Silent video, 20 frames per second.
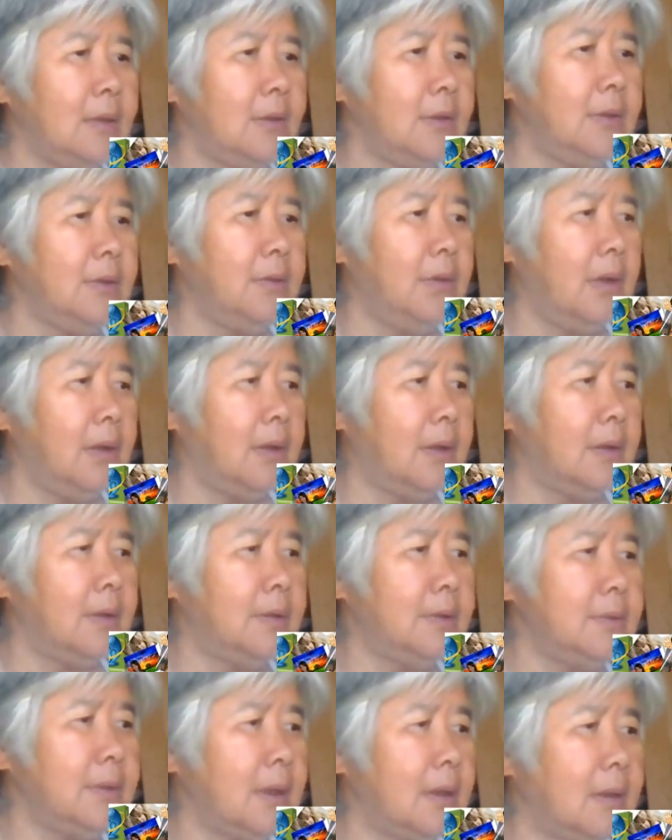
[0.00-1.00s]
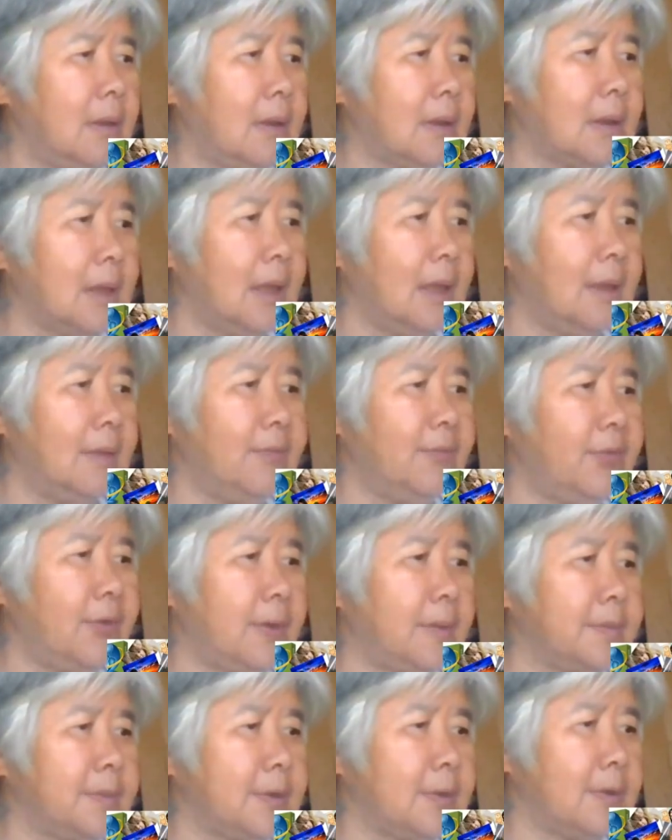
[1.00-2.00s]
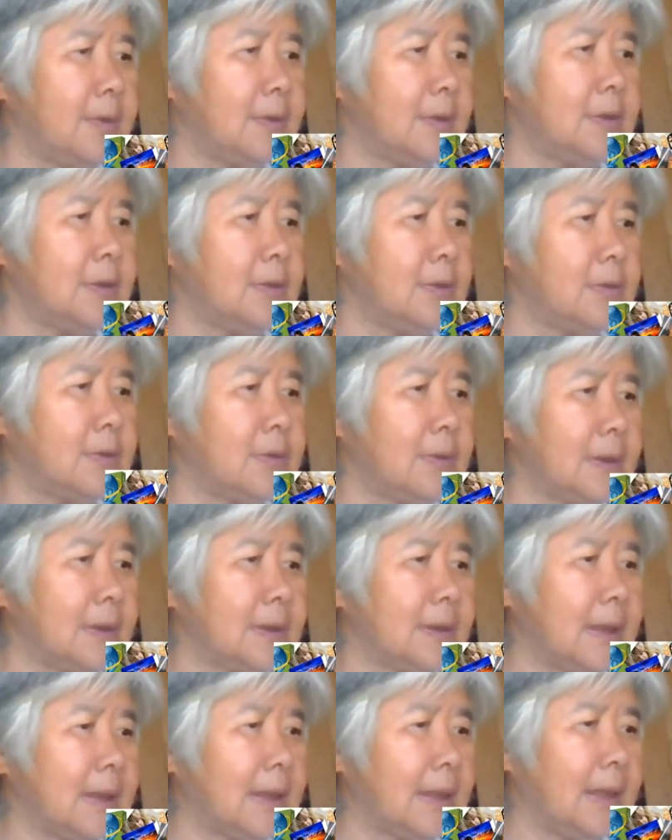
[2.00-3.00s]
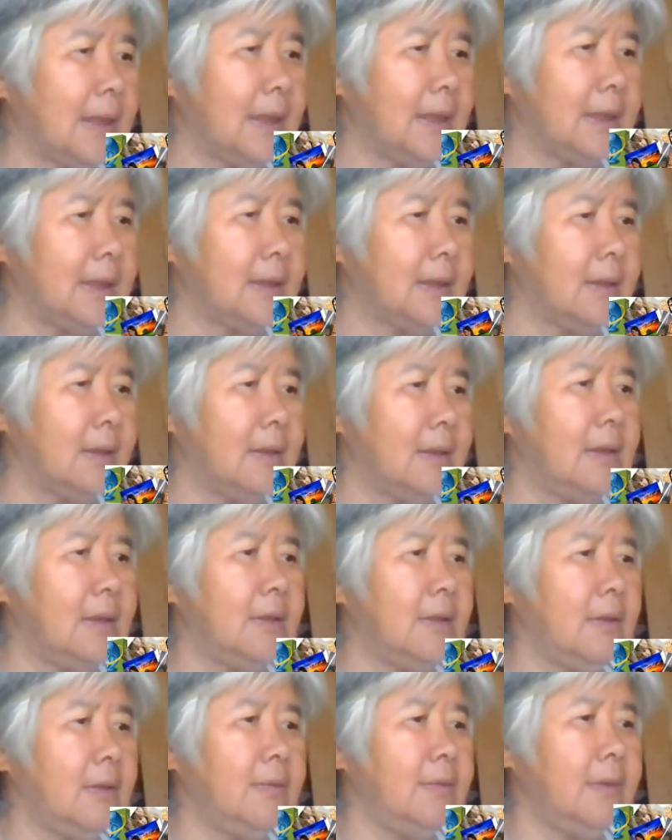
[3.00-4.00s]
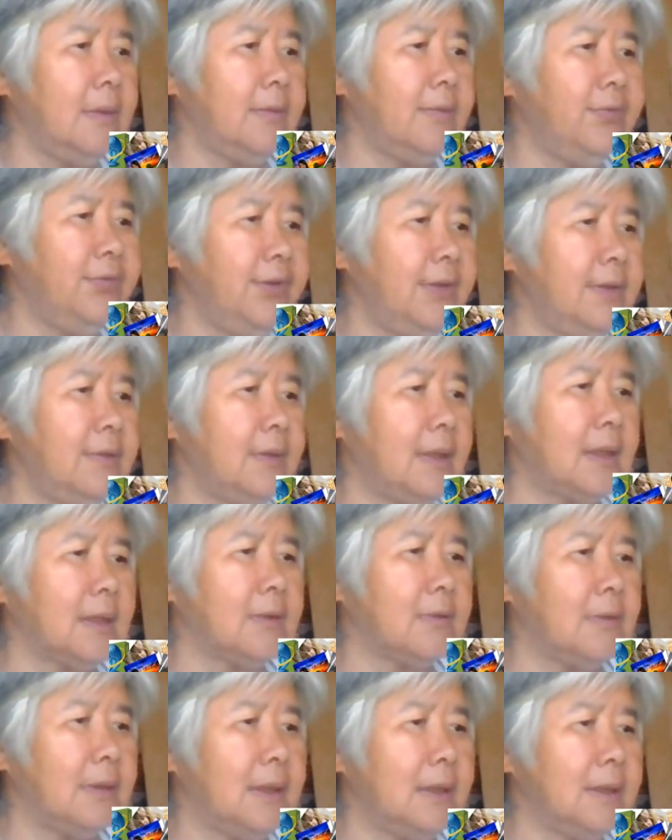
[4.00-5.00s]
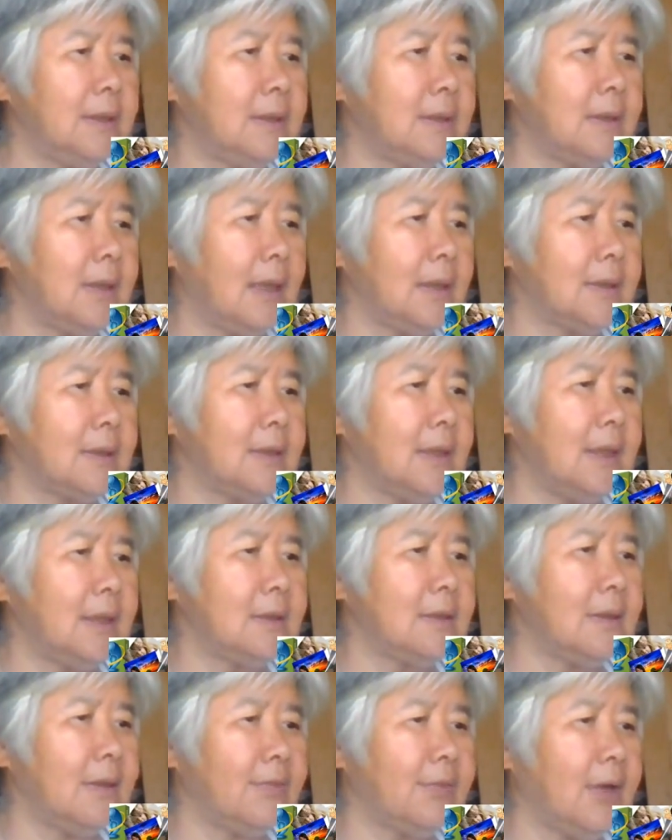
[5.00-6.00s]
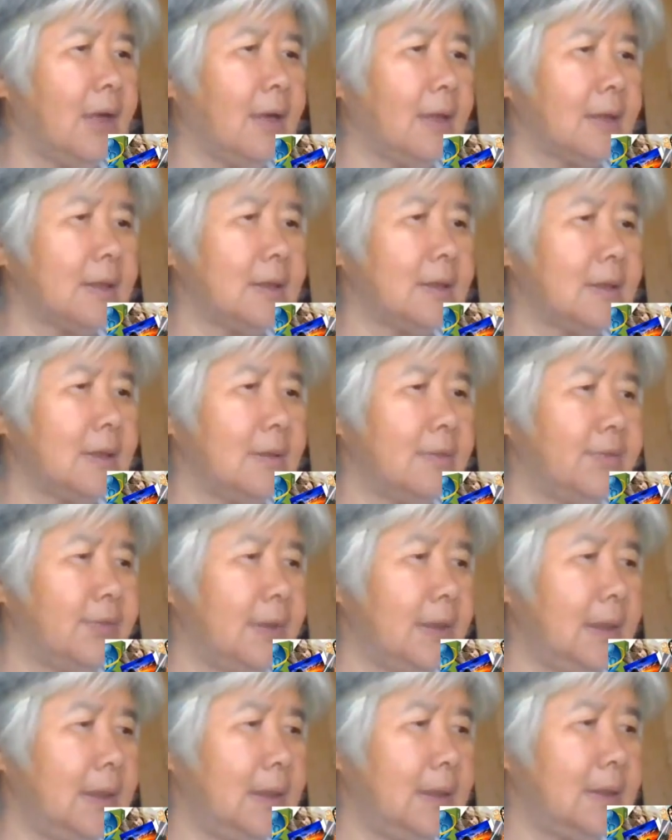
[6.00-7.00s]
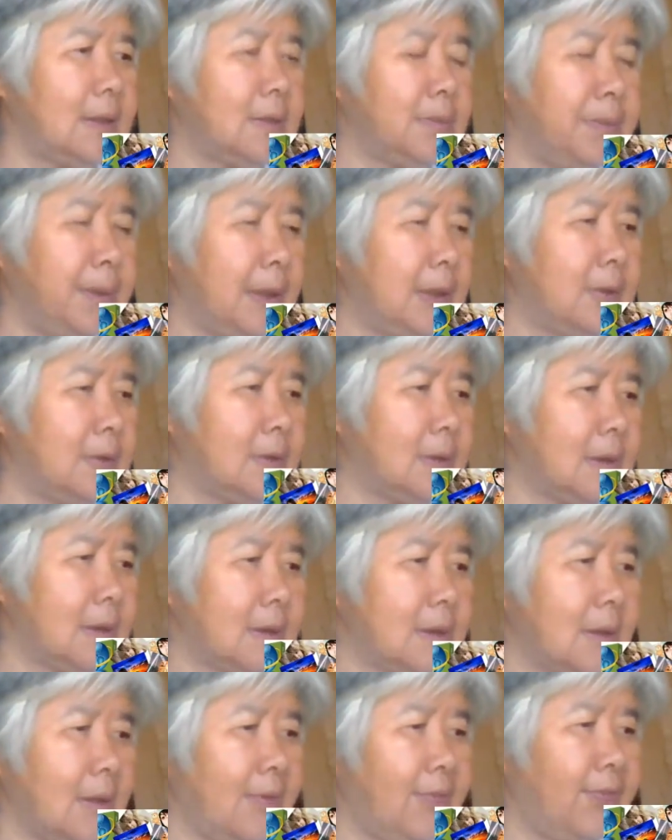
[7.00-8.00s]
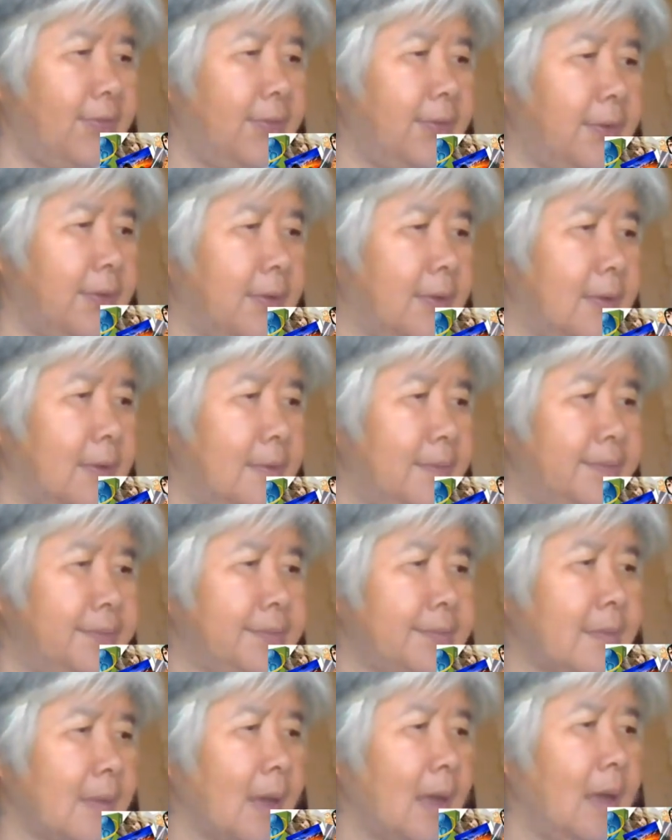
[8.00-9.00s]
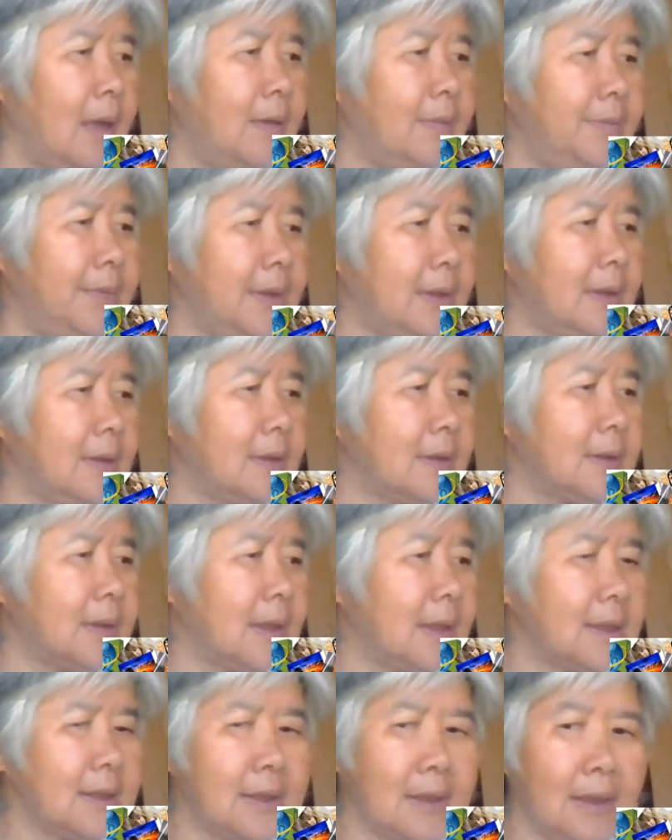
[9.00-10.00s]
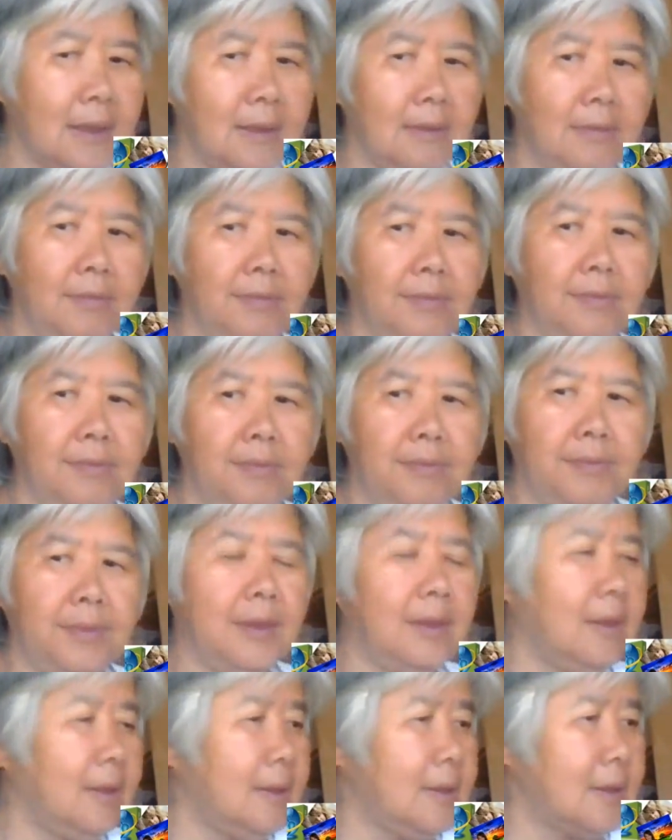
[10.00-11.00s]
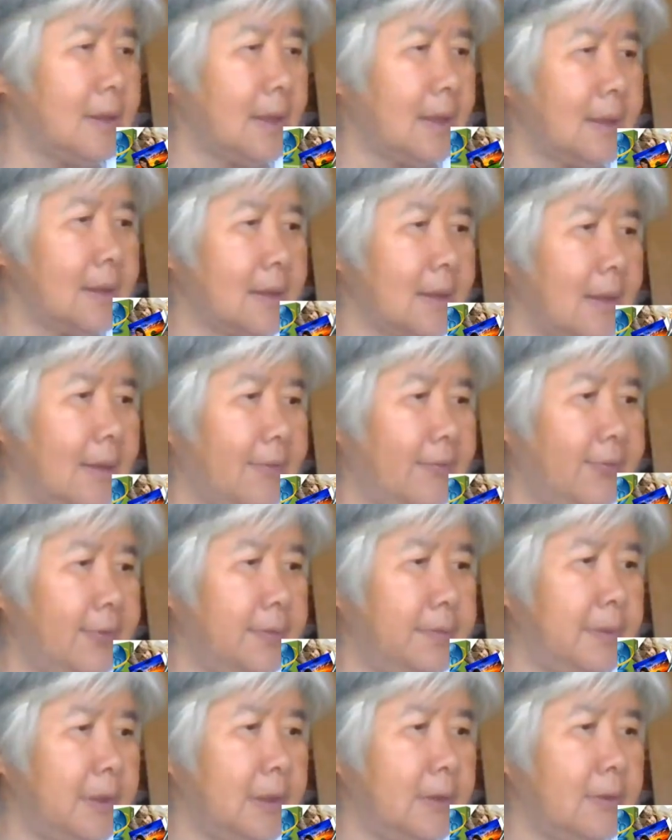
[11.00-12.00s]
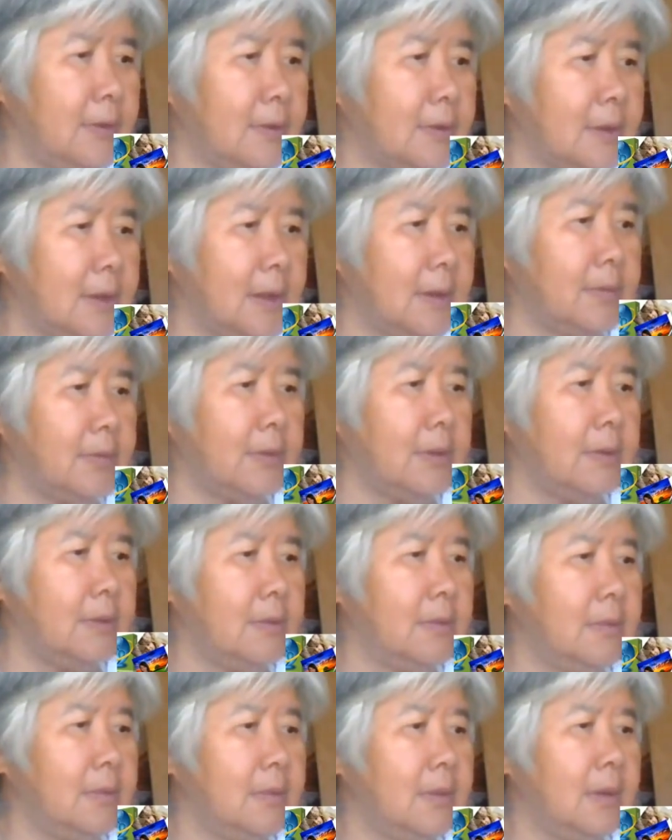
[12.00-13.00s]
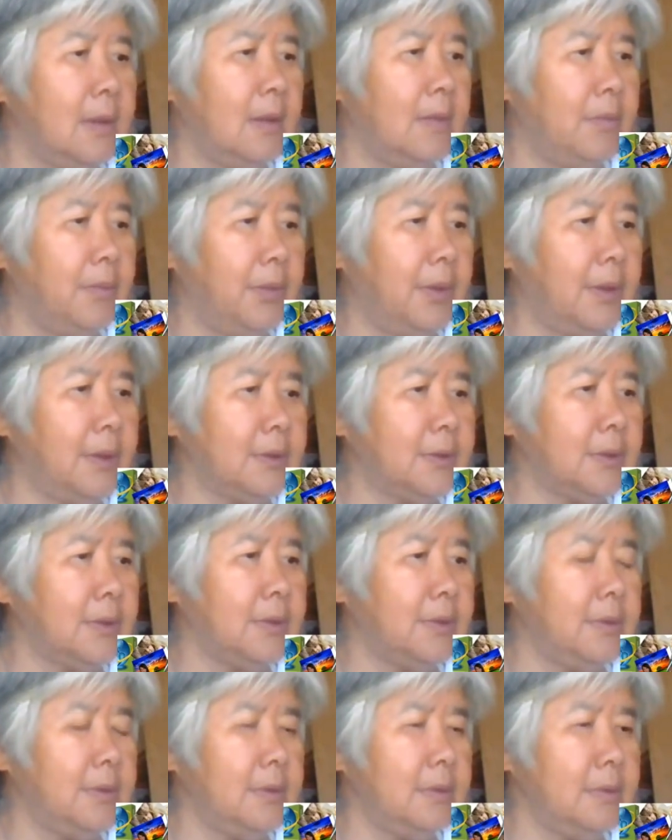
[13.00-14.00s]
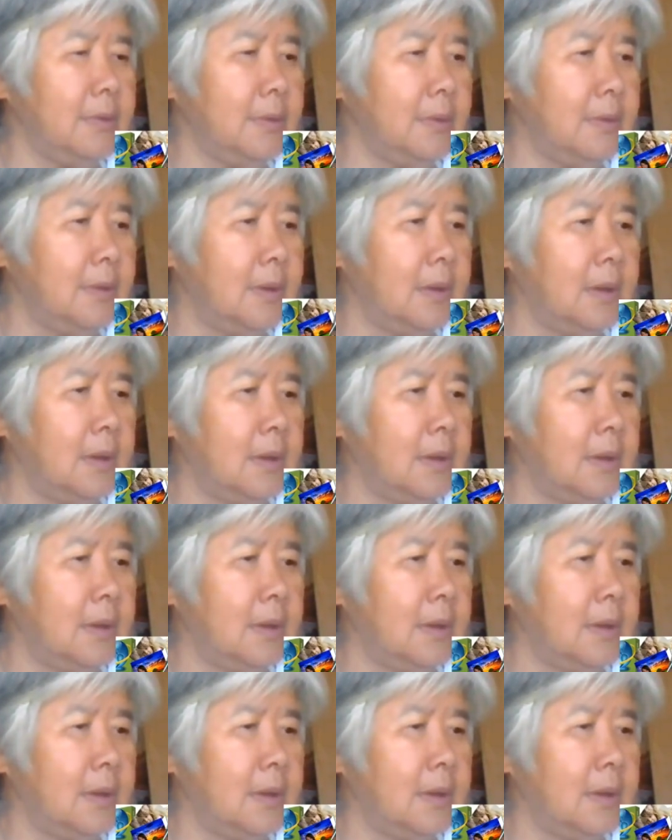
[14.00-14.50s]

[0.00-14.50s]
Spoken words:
you hold or come from source you trust and like, you will feel a sense of cognitive ease. Page 64. Because things because things are familiar seem to more true,